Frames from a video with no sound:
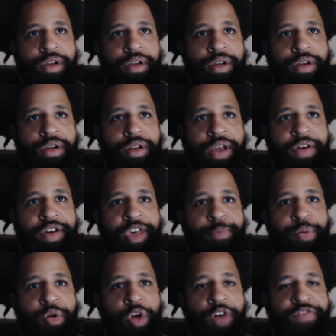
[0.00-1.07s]
then he'll get
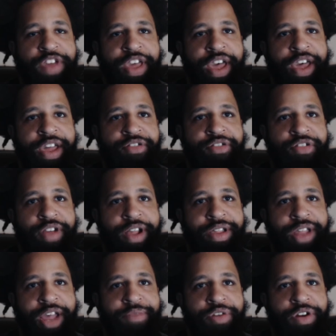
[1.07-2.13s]
pulled off the cage and
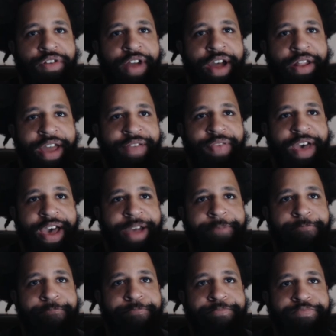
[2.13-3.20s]
slammed on the ground like that.
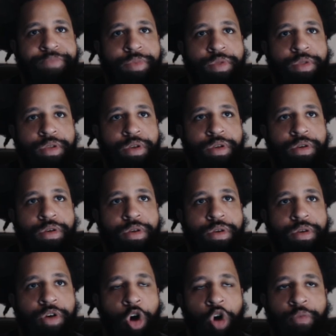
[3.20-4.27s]

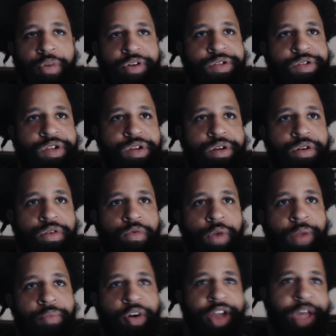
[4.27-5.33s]
Almost. Ray
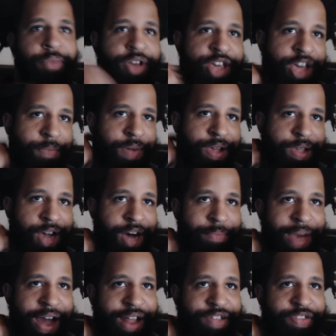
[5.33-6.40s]
Borg able to keep his
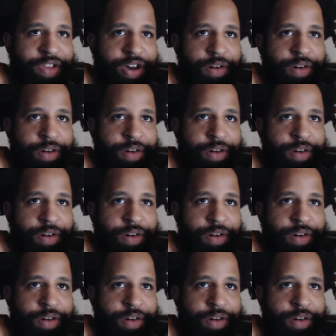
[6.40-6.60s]
balance, though.